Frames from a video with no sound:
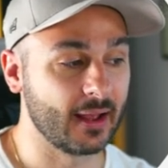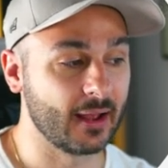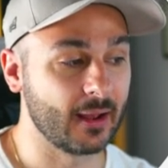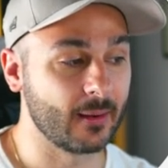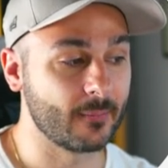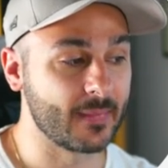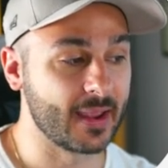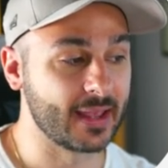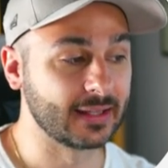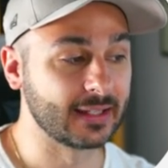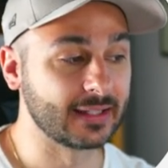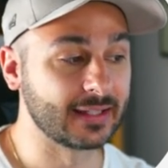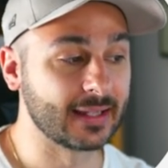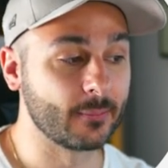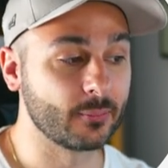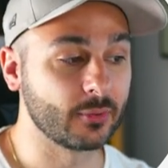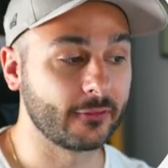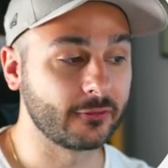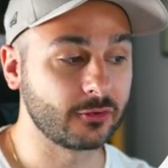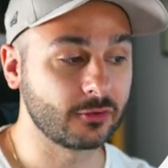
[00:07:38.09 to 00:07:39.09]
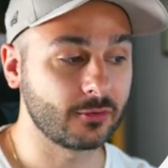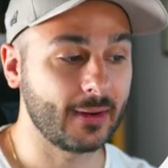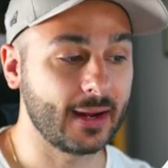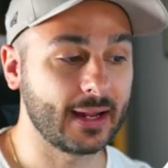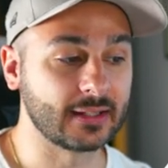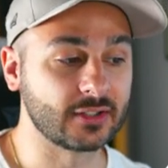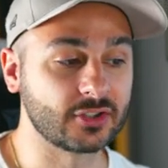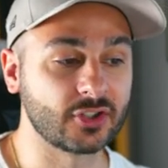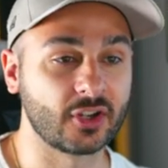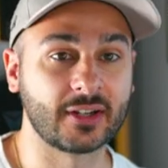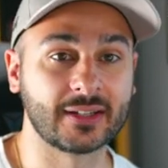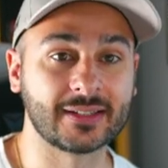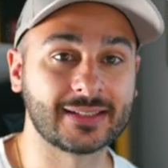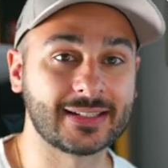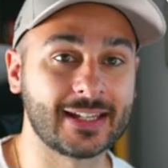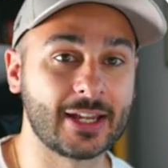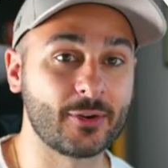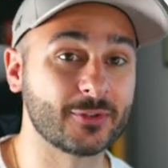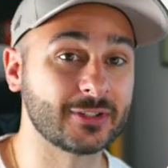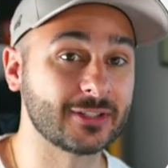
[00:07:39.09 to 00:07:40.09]
And the number of trades. So you can
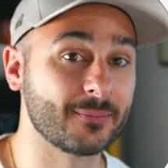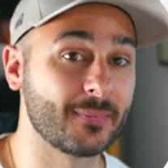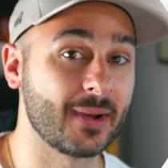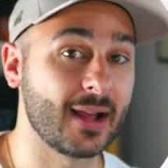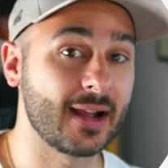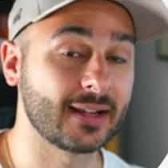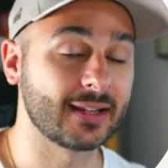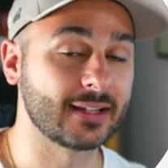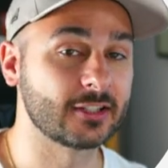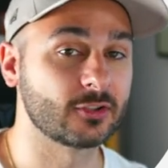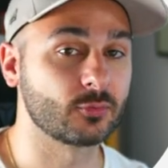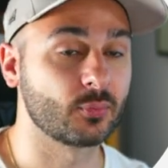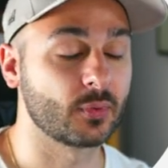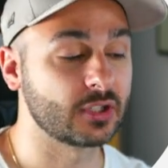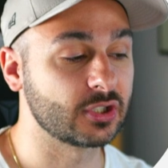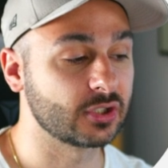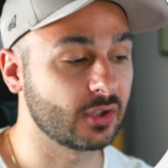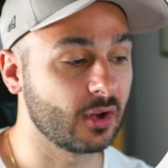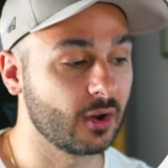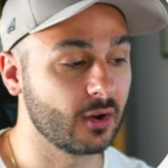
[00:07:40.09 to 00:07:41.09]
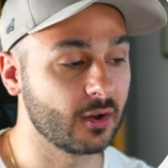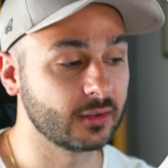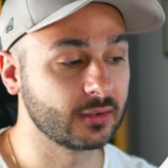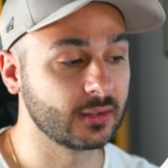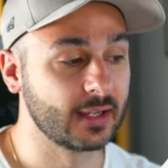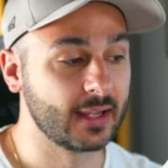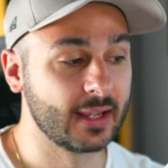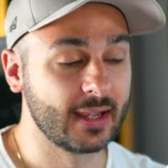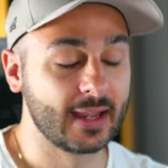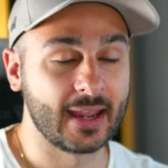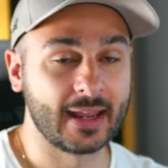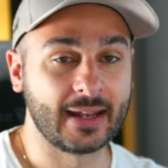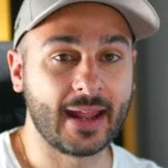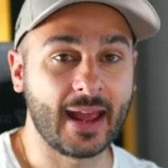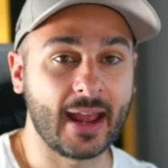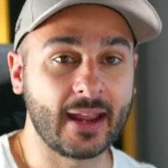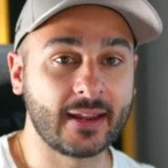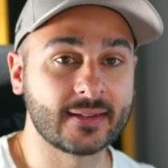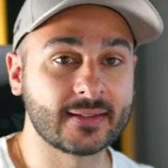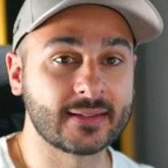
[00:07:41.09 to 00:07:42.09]
see when the market is switched on and
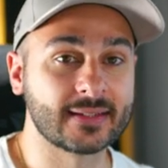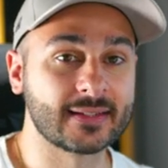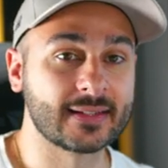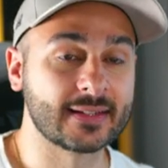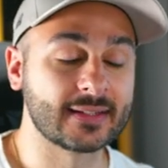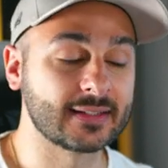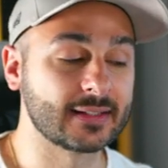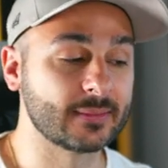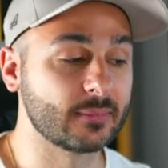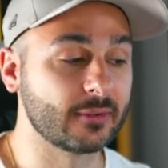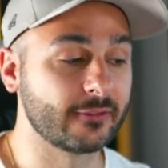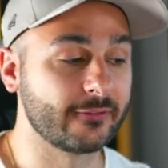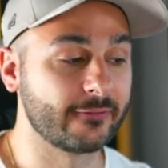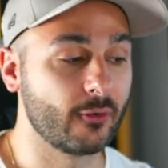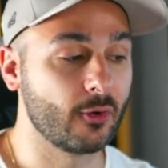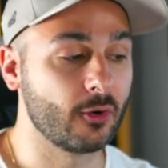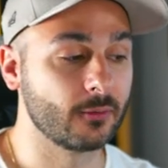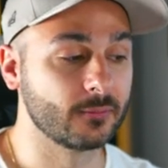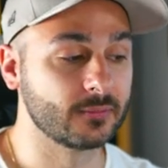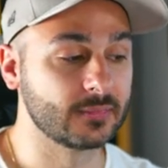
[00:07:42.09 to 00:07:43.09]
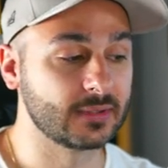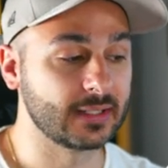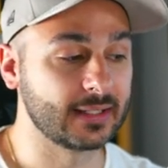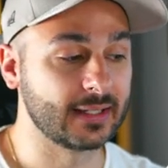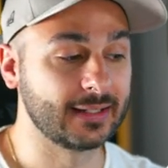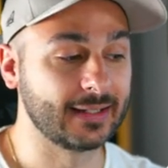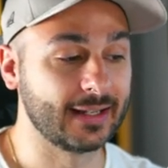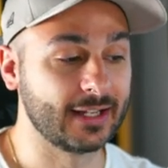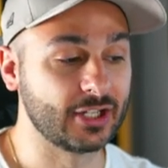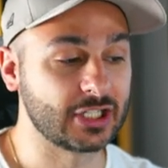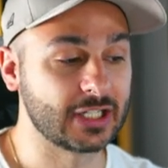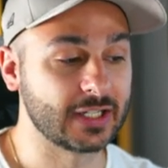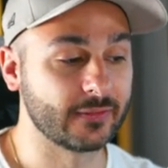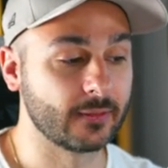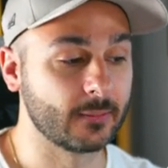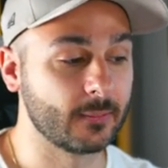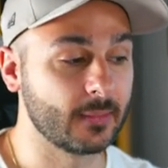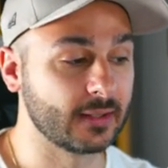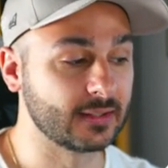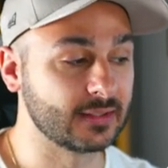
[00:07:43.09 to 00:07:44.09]
how your system performs in each
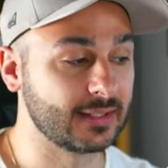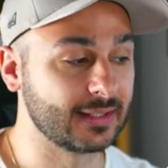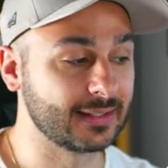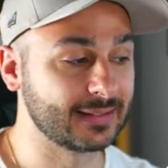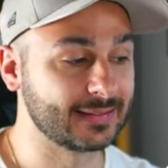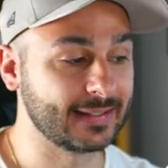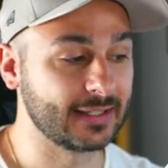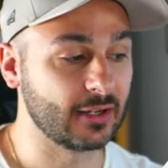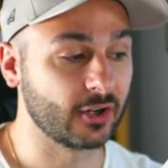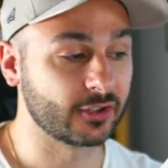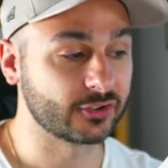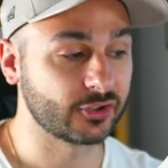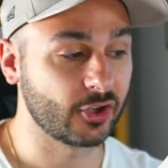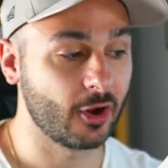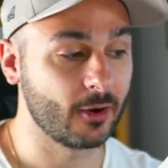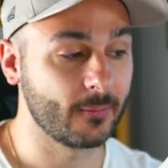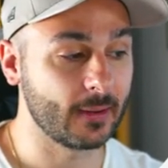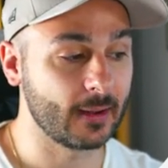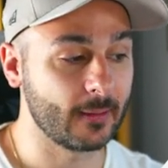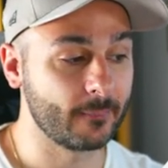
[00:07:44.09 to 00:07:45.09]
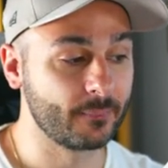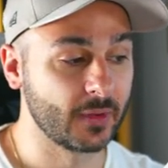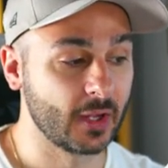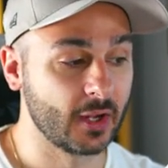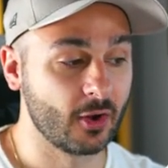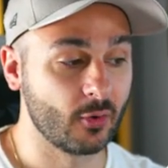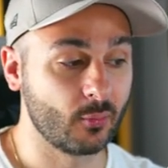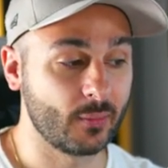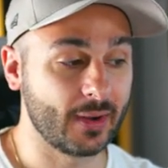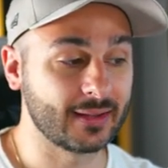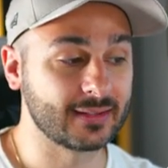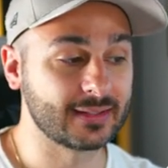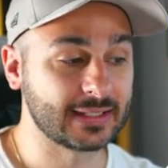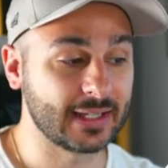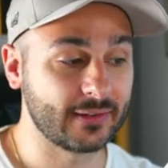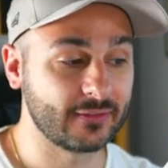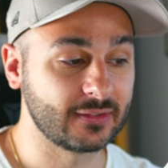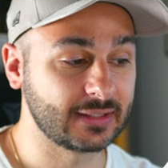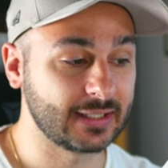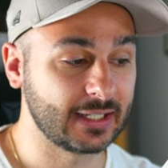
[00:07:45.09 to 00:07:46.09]
given month. You can see October, we had
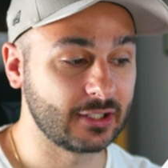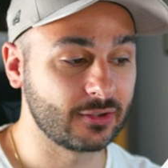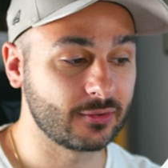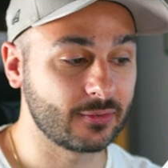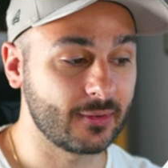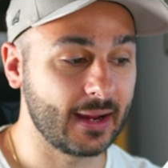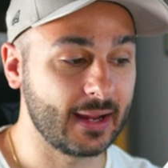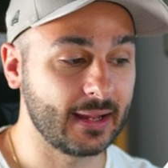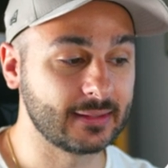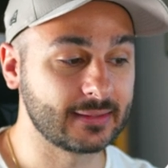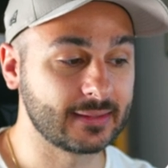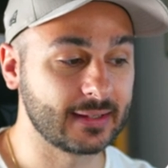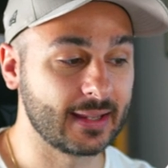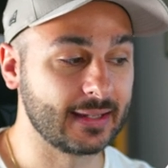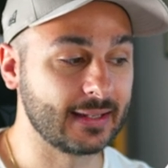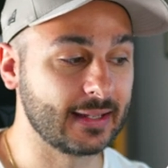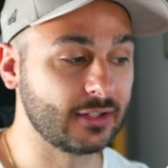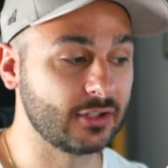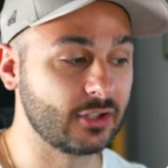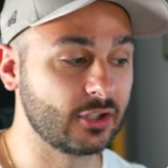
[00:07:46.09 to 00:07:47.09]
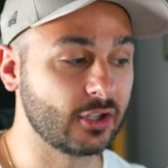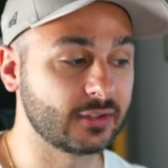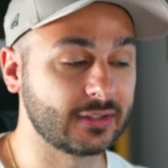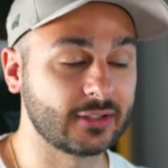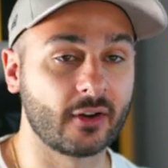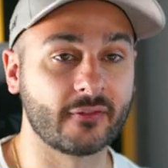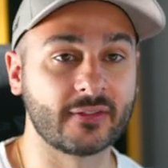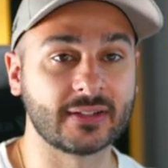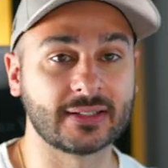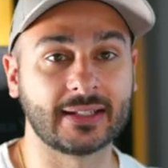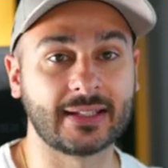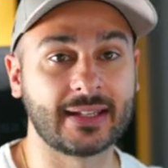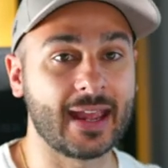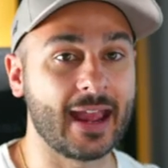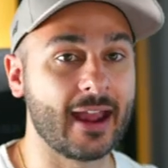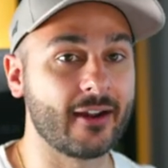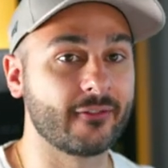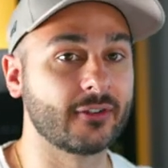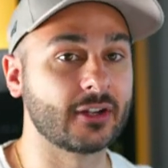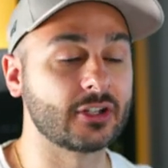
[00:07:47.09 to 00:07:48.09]
17 trades, and then you got to obviously
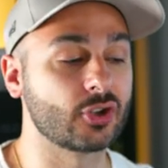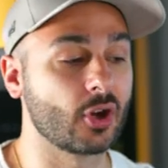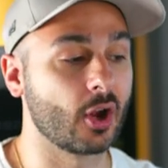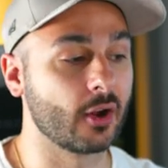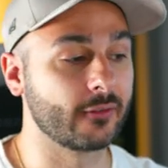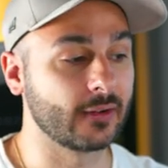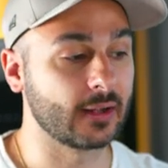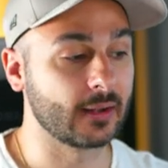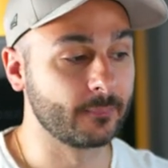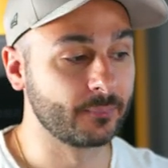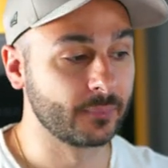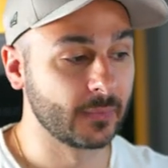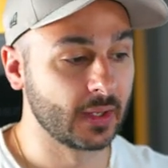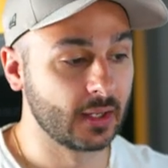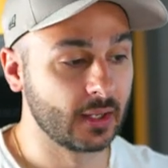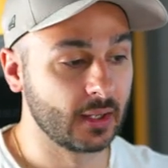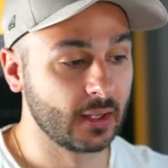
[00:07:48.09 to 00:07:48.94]
the average over